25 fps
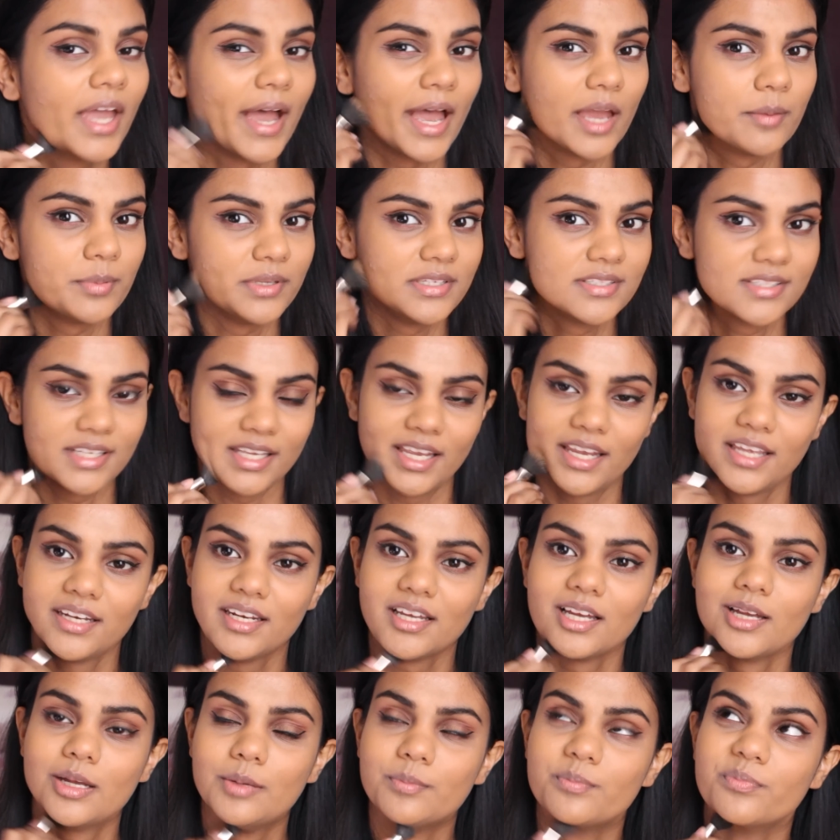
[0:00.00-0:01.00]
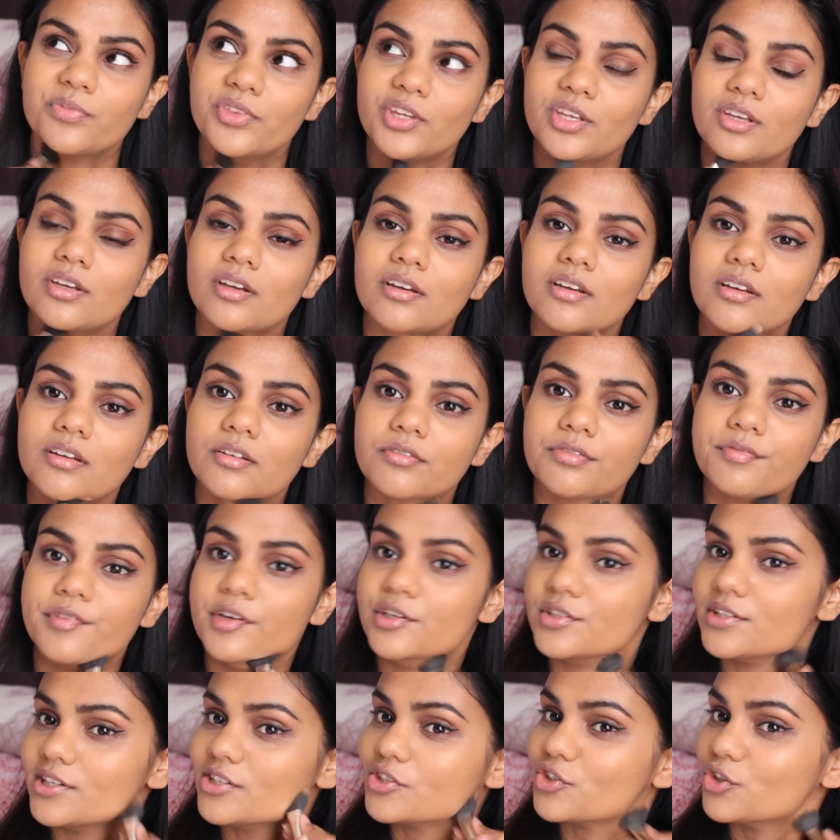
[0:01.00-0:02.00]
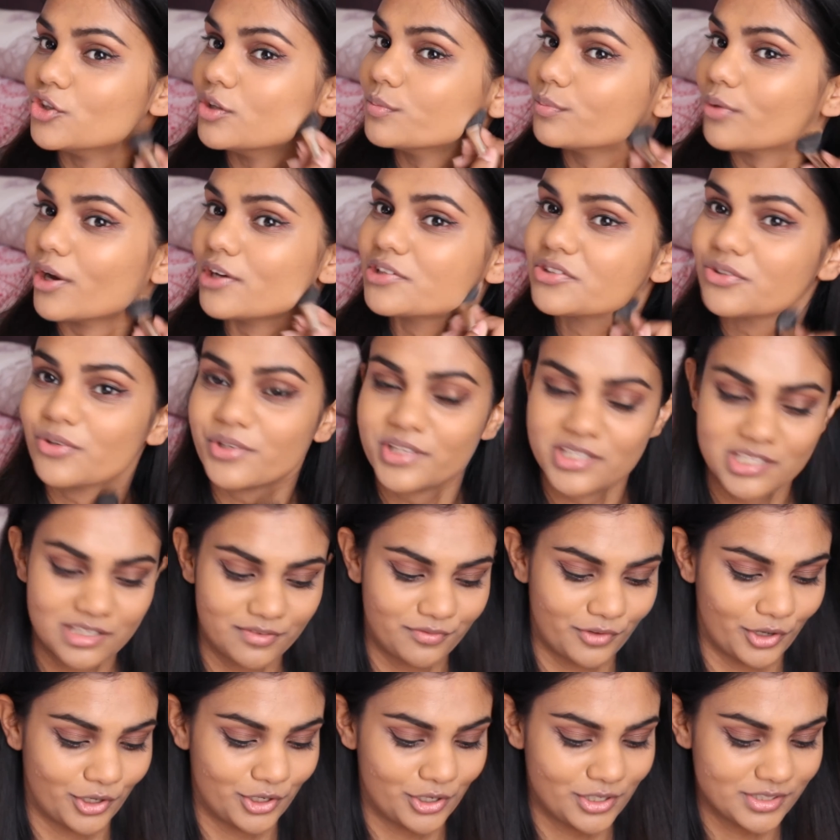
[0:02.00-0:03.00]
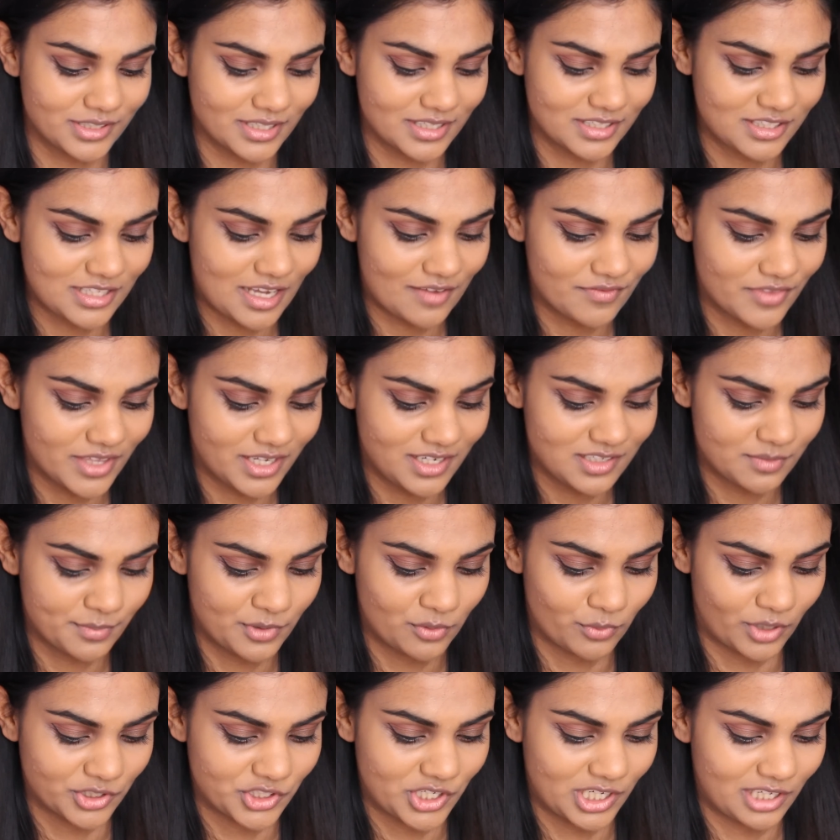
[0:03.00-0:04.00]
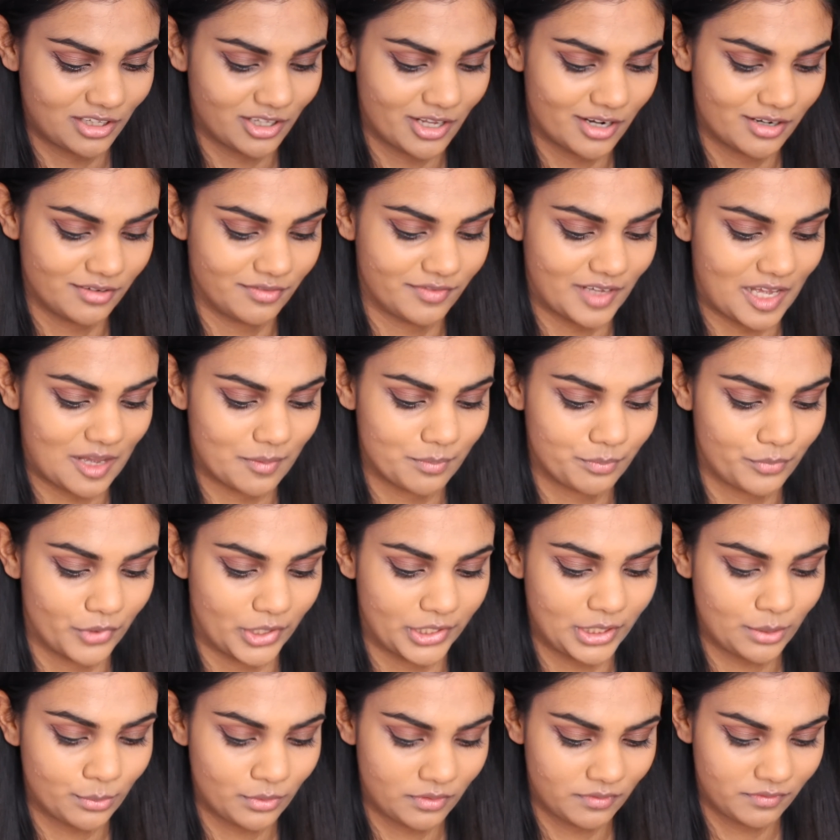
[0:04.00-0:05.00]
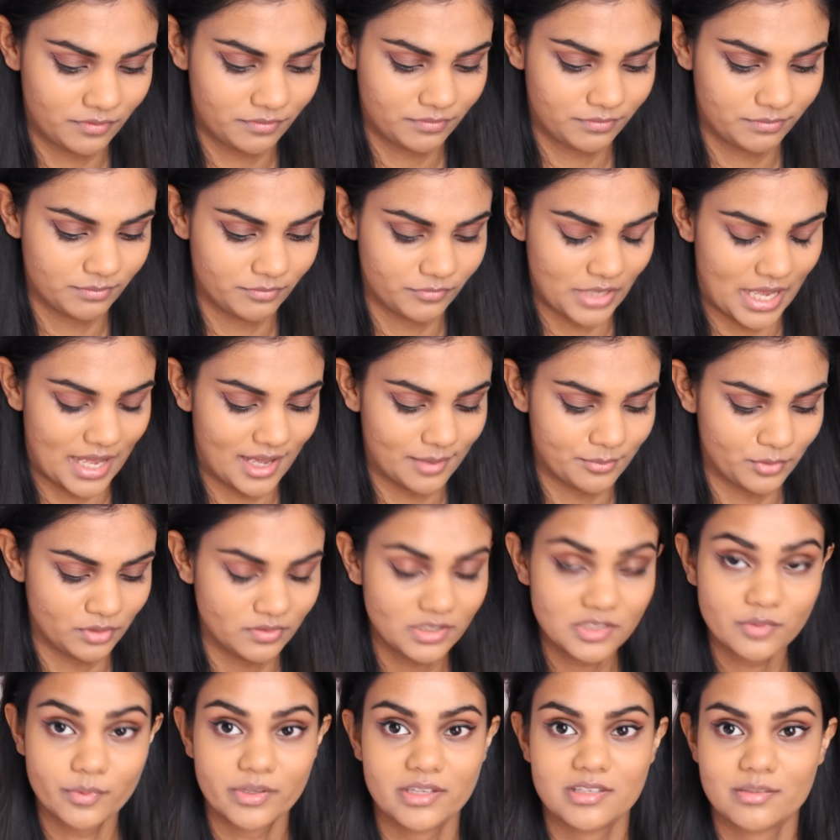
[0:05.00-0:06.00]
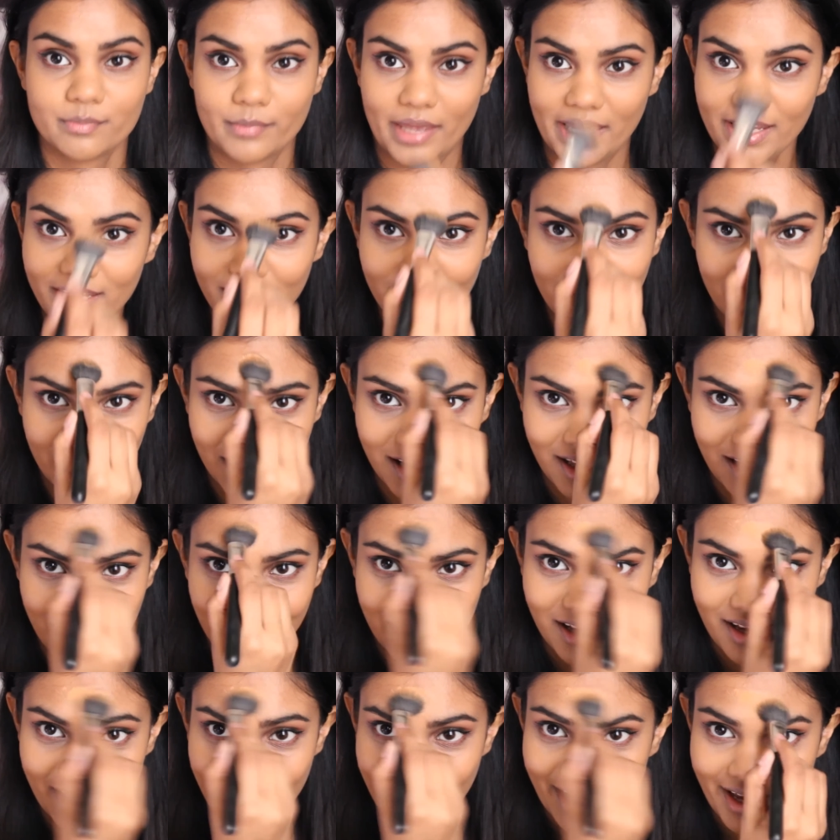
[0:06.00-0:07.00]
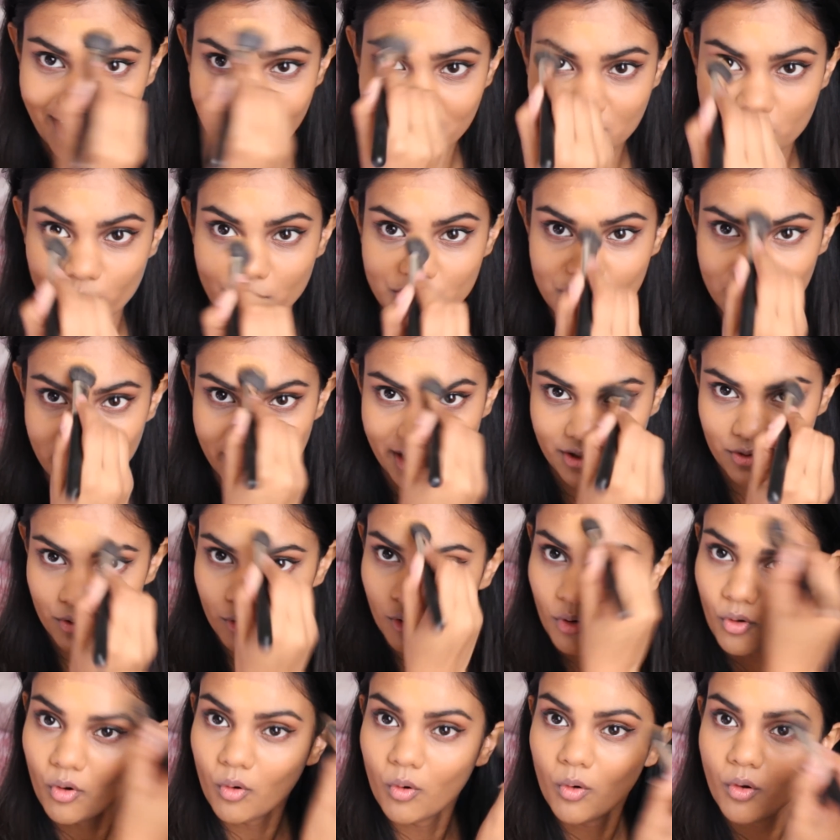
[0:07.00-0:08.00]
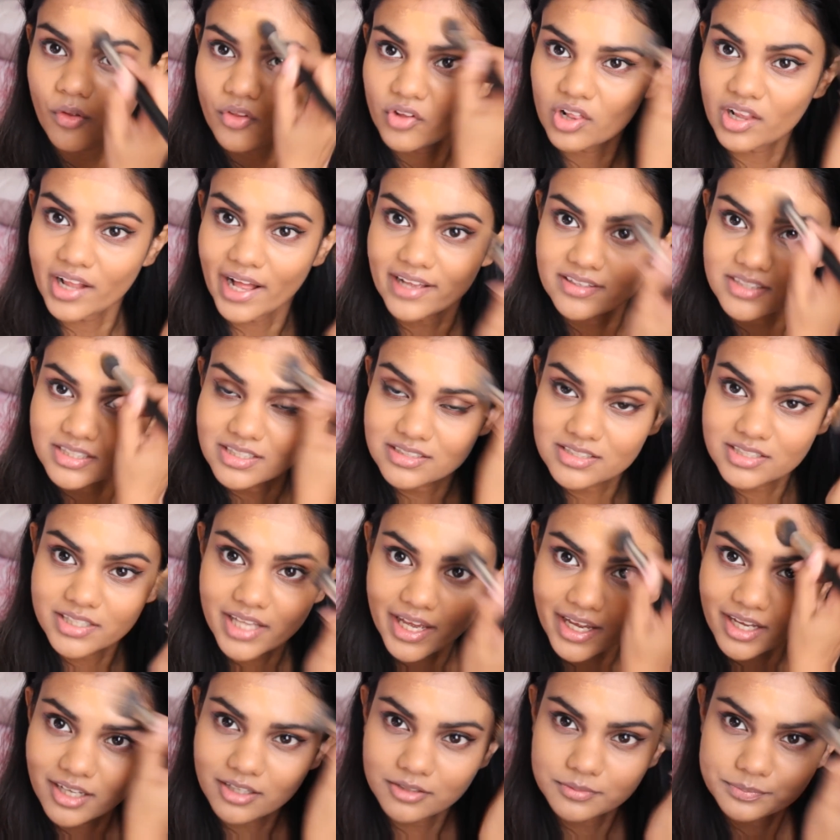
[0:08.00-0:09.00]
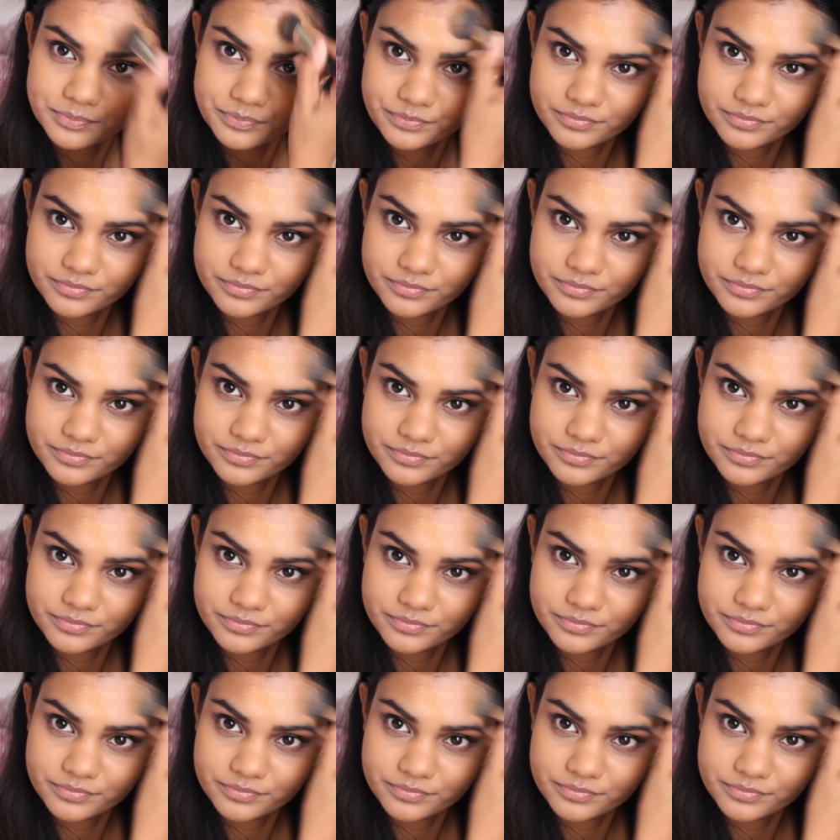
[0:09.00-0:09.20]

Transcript: I've been seeing FouseyTube post all these photos and stuff that he's been watching a lot of Bollywood movies with his mate, and he's watching like all the classics like